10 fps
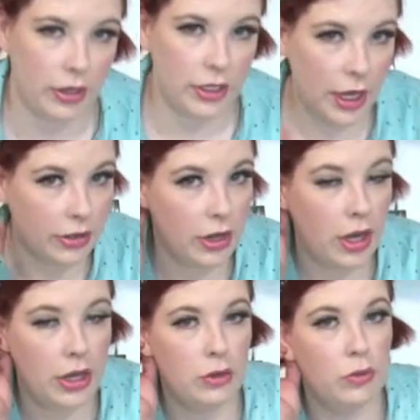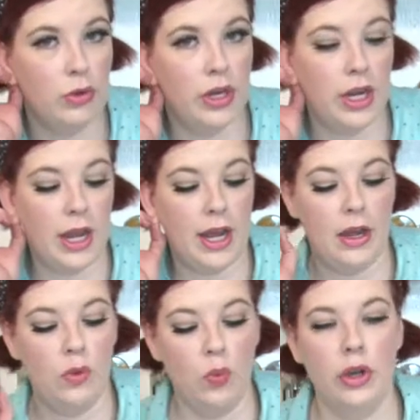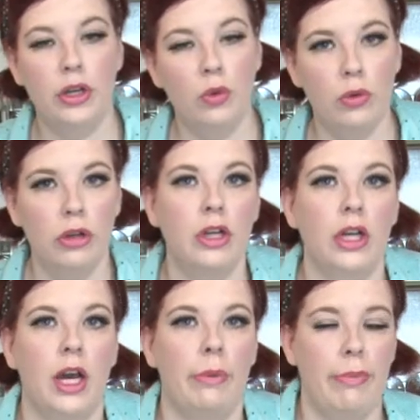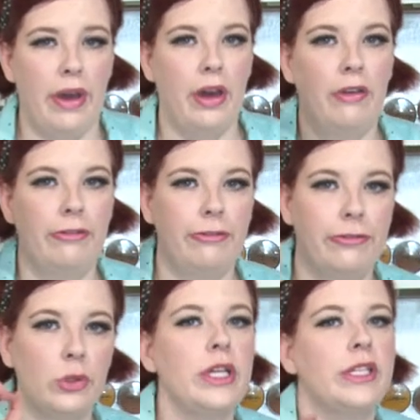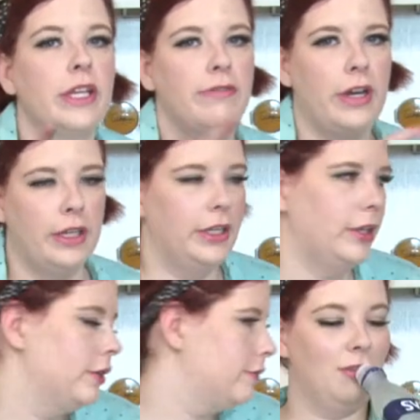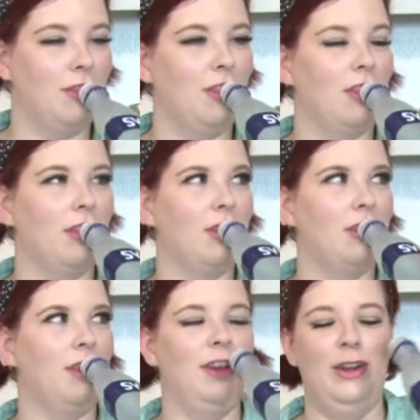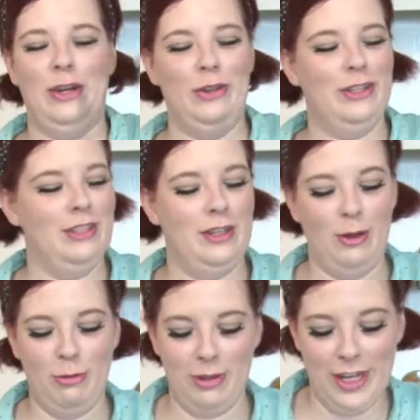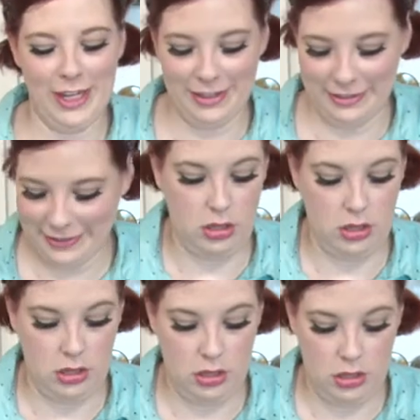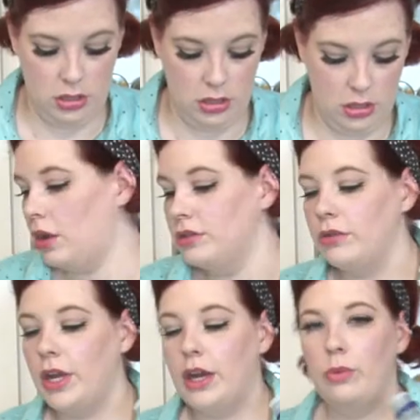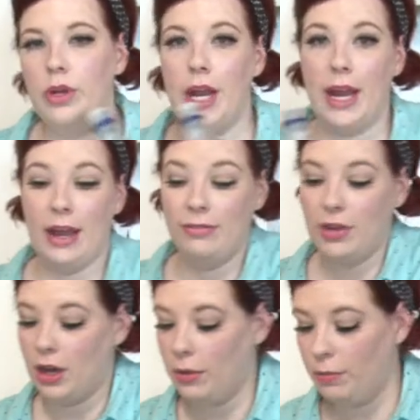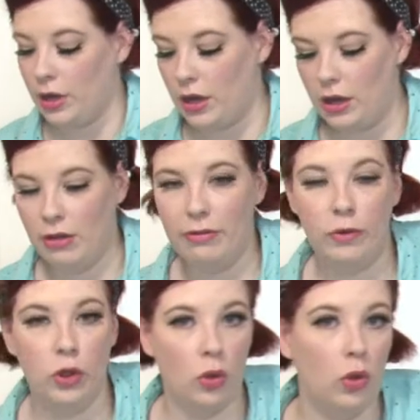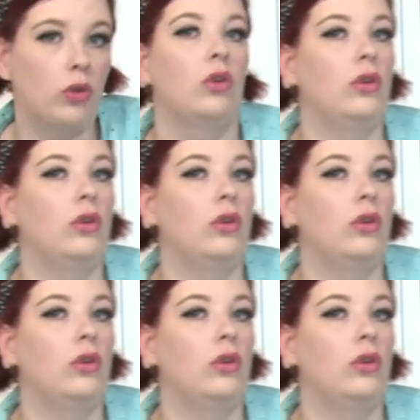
all together, you want to add one quarter cup of freezing vodka. no, no, this is a terrible idea. Also add one half cup of cold,